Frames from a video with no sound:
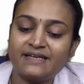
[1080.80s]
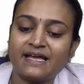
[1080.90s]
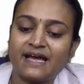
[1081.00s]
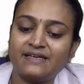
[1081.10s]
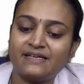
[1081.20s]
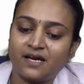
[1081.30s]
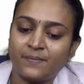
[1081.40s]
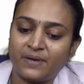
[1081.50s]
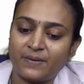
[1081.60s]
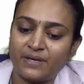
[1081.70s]
and
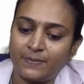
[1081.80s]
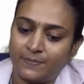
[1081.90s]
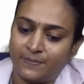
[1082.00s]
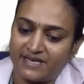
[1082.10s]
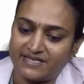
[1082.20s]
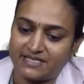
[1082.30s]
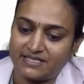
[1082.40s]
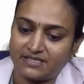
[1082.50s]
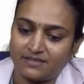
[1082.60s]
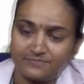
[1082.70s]
candida may be present.